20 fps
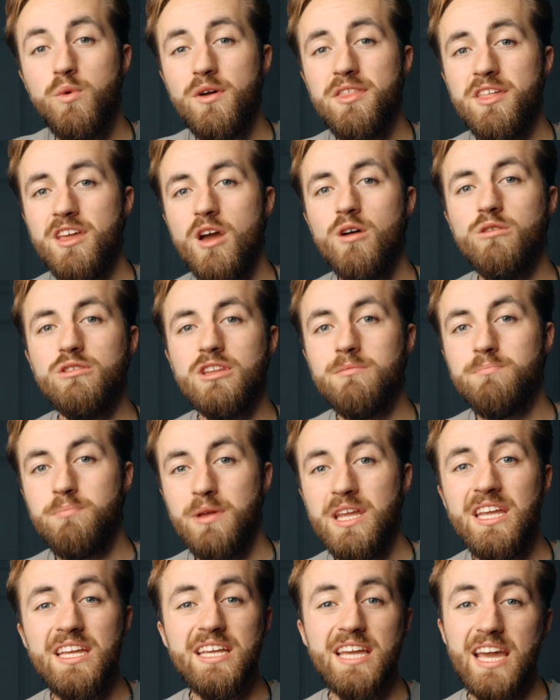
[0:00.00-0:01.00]
with it only
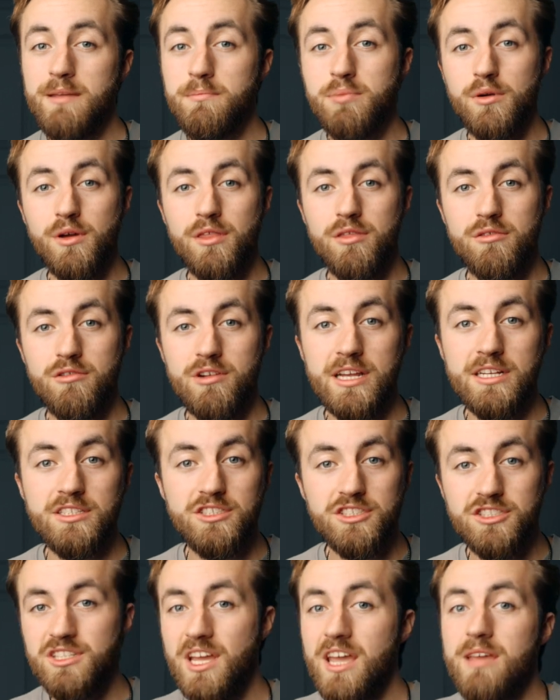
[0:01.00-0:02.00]
being 8.3
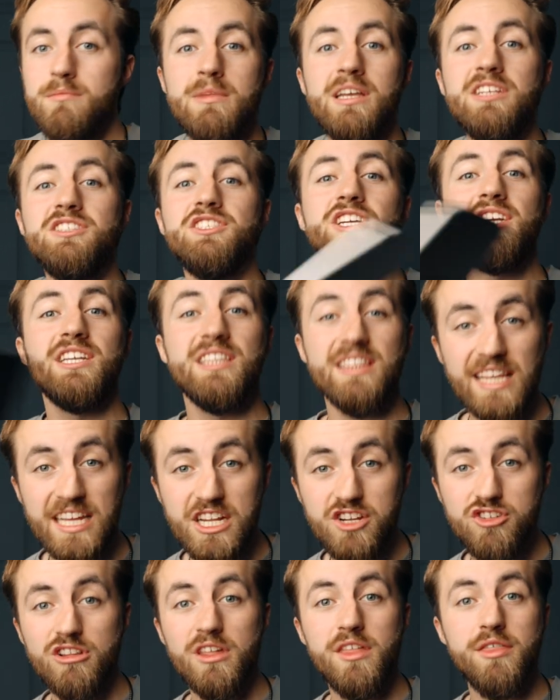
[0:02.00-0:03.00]
inches, it means you can
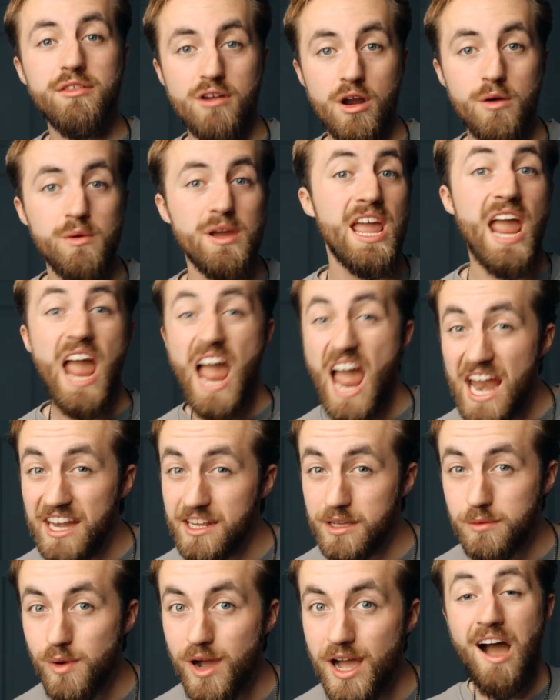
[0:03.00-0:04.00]
literally throw it
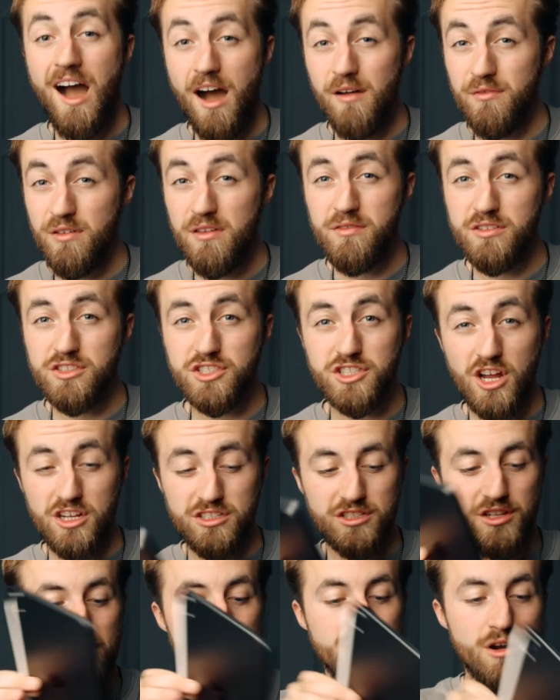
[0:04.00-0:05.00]
anywhere. I've even
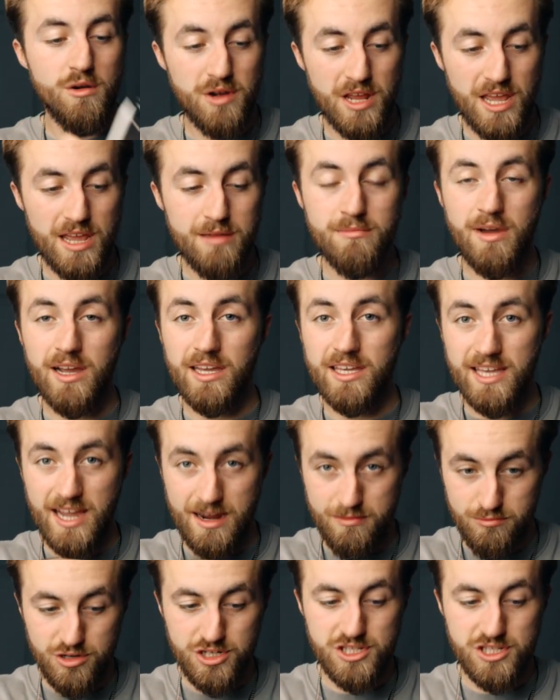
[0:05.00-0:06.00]
started throwing it in my camera